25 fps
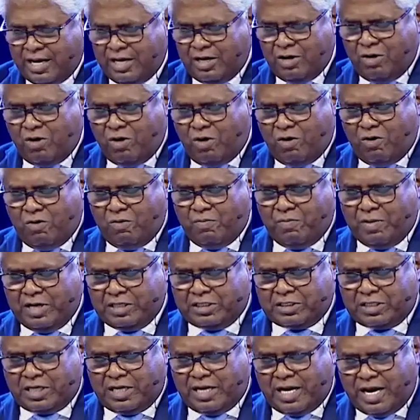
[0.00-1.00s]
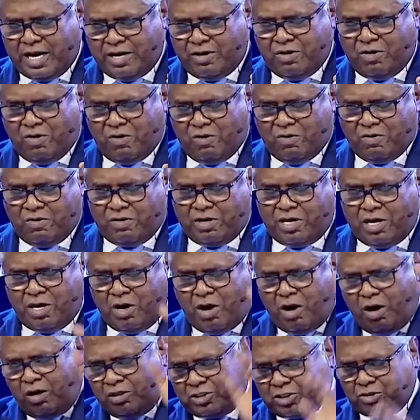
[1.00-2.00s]
know, my son, I know. He
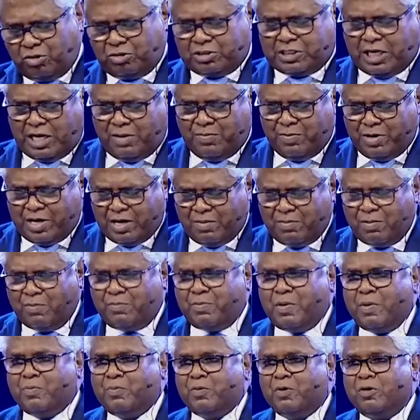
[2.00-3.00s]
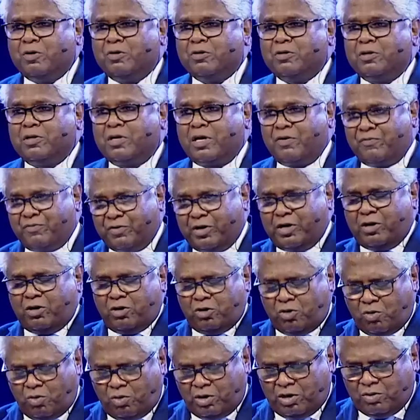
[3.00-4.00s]
also shall become a people, referring to
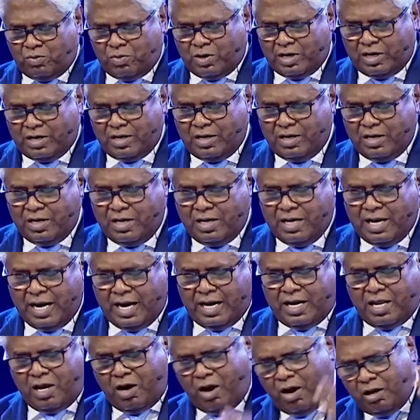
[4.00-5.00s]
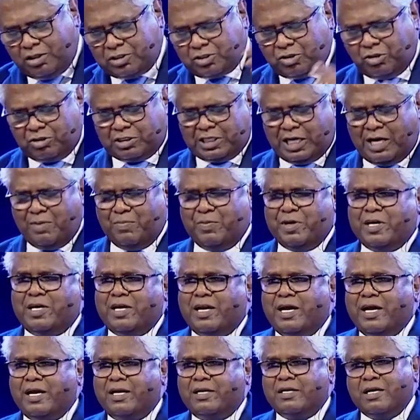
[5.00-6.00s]
the older one. And he also shall be
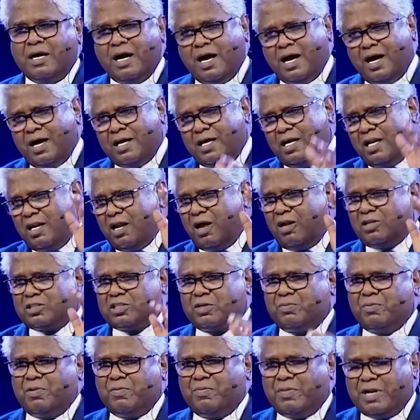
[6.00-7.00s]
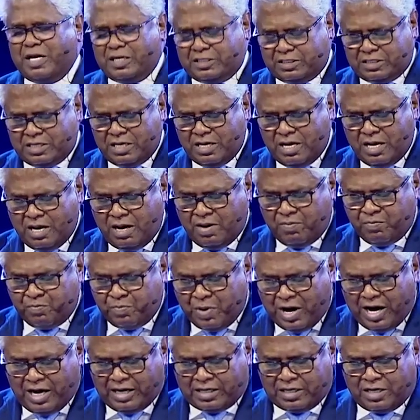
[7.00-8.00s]
great. Yeah, he'll also be blessed.
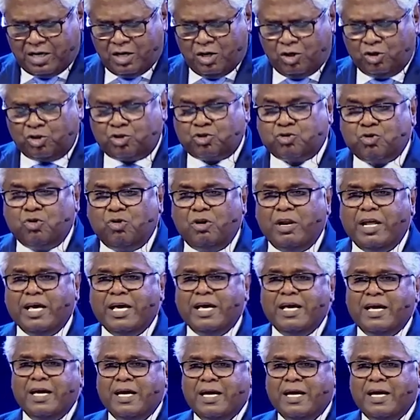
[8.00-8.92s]
But truly,